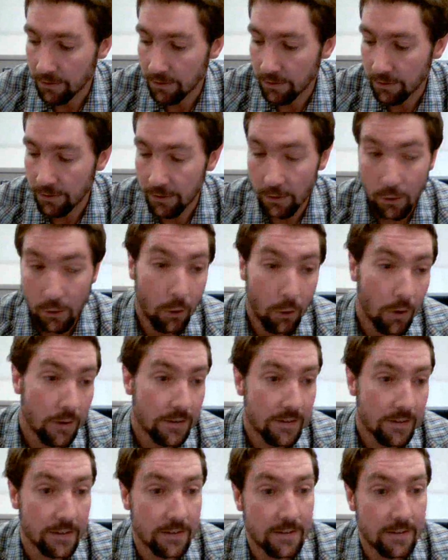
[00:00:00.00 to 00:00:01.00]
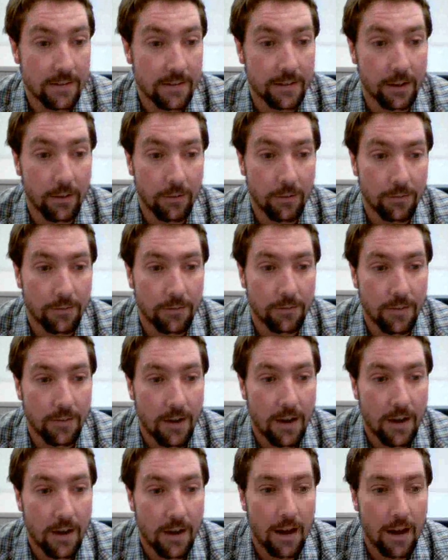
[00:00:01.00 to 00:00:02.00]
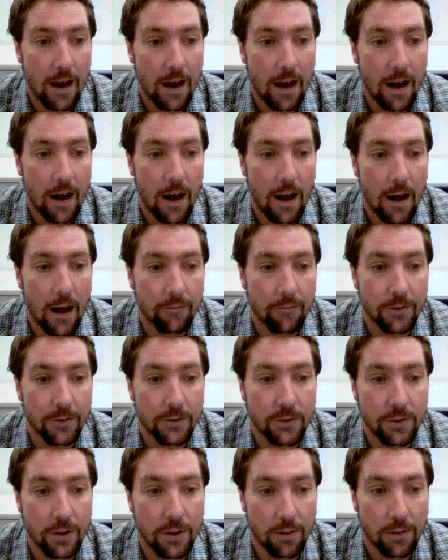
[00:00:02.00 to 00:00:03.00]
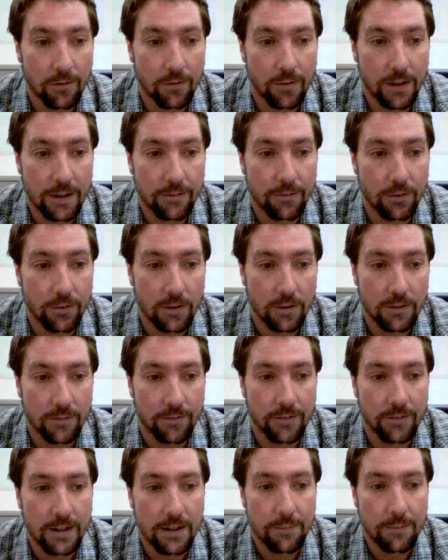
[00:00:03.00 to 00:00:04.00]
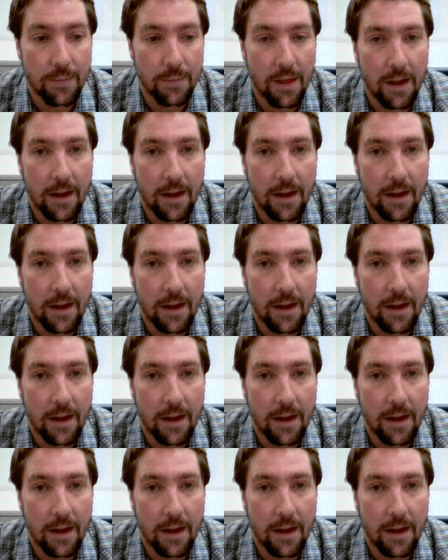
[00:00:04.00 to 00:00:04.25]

the course itself, for Unit 3 Philosophy,